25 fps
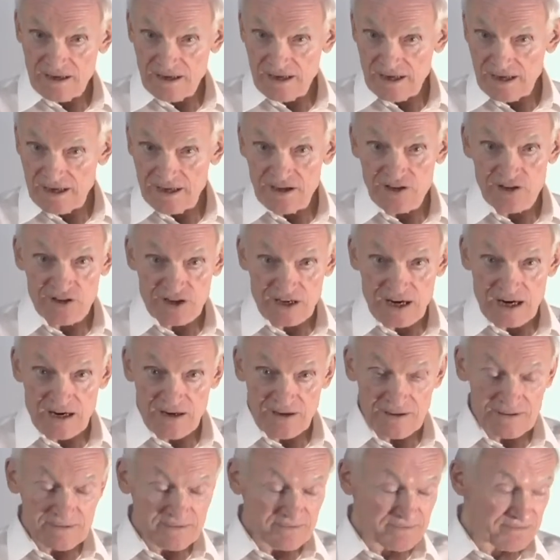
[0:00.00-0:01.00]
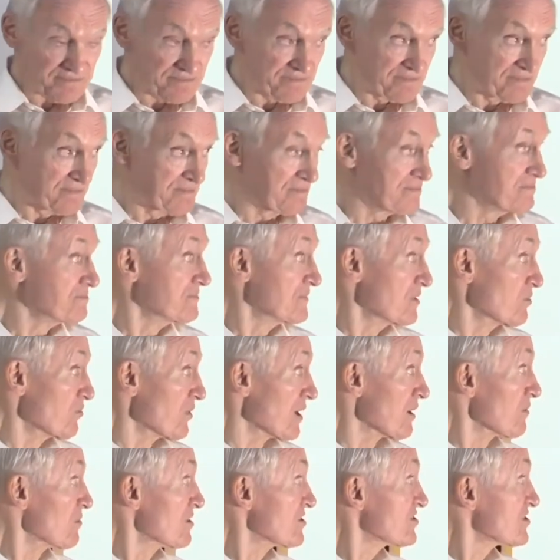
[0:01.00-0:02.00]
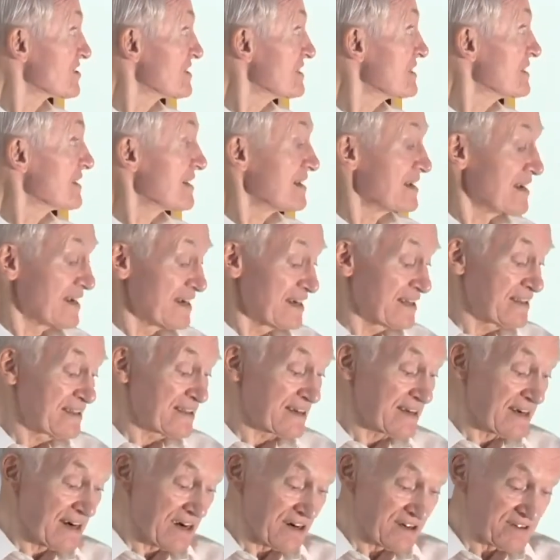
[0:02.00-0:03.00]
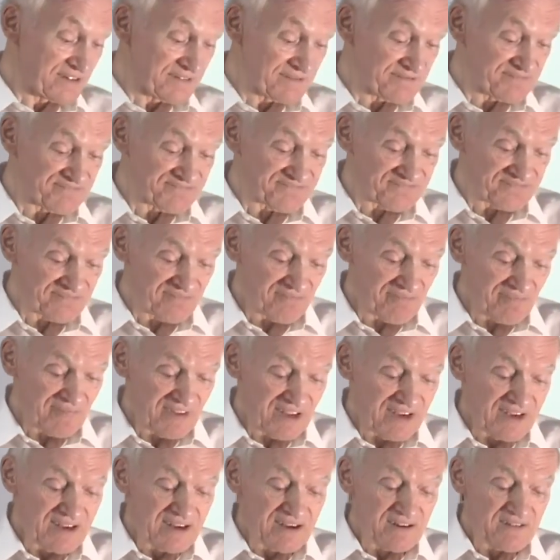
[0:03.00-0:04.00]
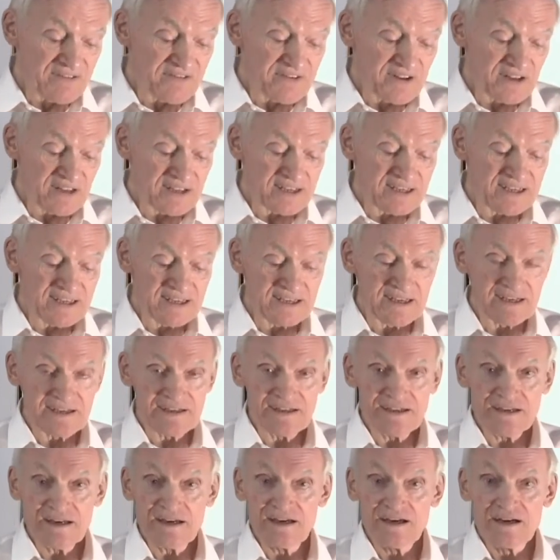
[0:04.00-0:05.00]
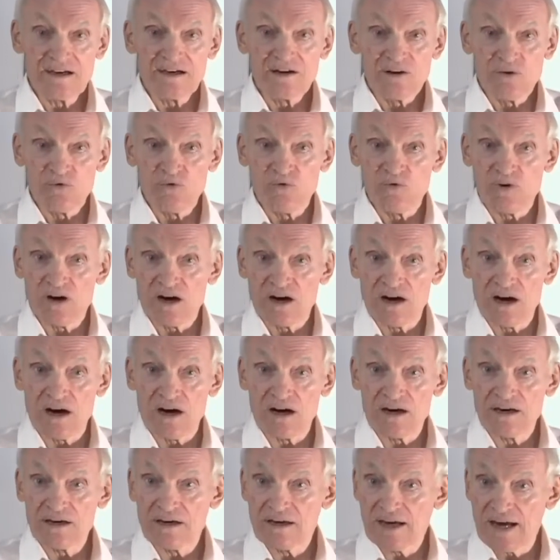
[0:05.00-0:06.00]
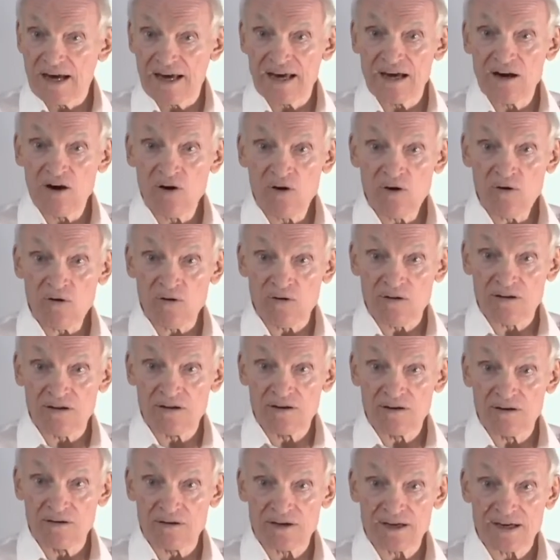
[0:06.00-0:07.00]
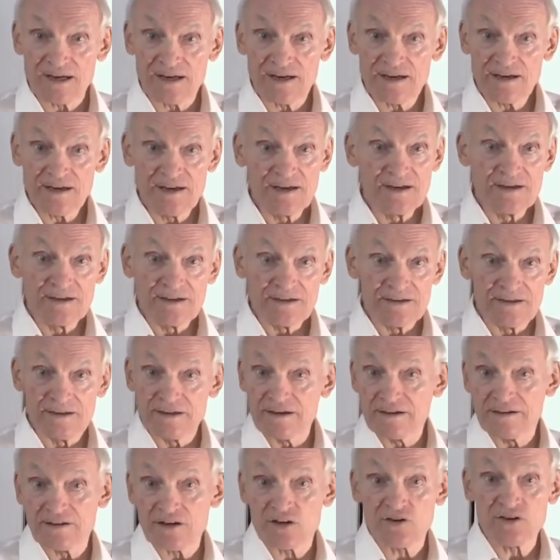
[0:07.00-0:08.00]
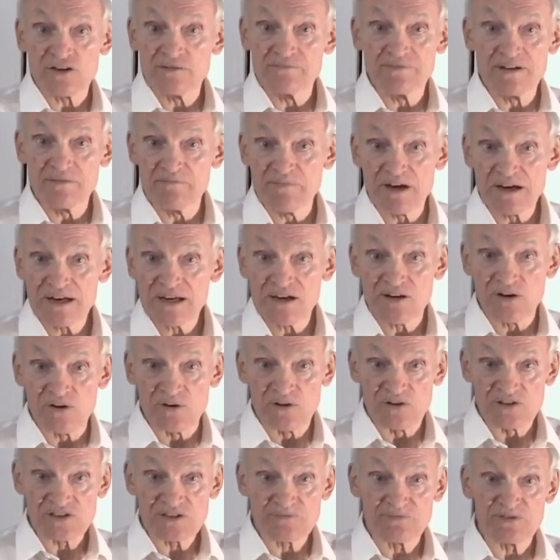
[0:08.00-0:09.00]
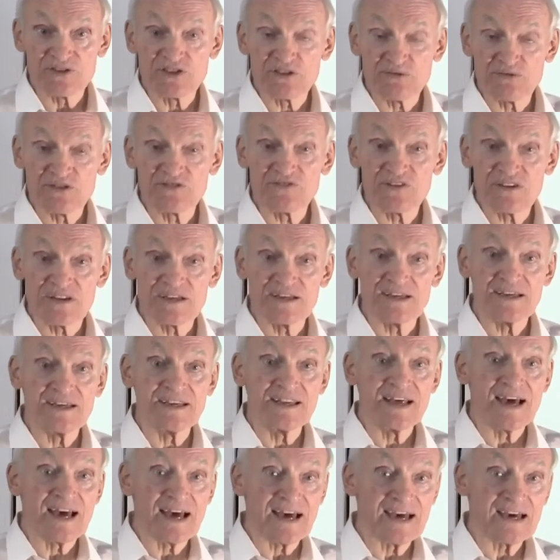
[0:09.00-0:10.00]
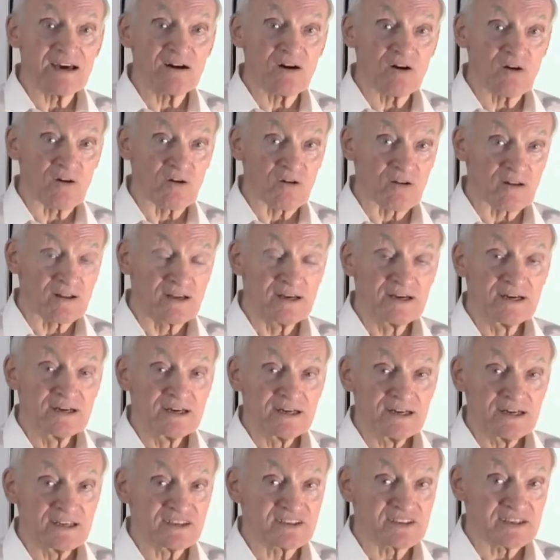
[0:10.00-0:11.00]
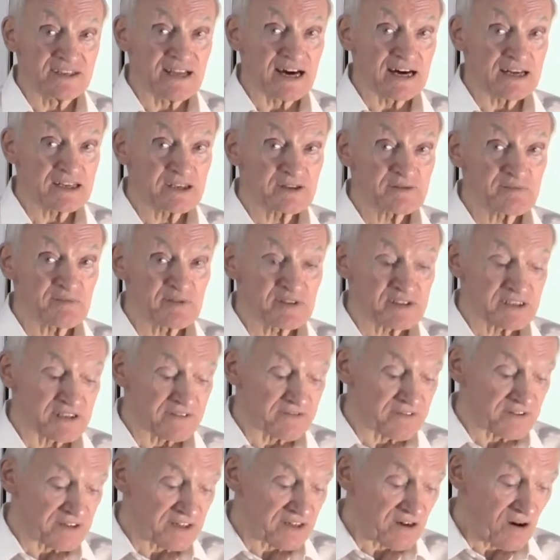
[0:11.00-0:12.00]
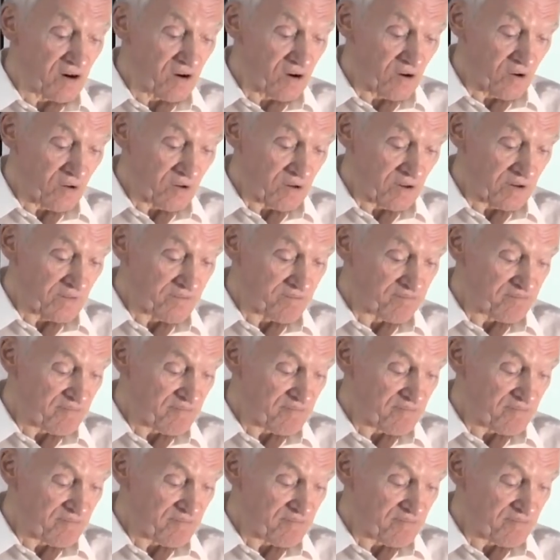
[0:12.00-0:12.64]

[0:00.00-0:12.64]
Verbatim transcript: in her garden. Where was she? In the garden, filling in uh, a hole, okay? There could have been many holes, but she was filling in a hole. It's a non-specific hole.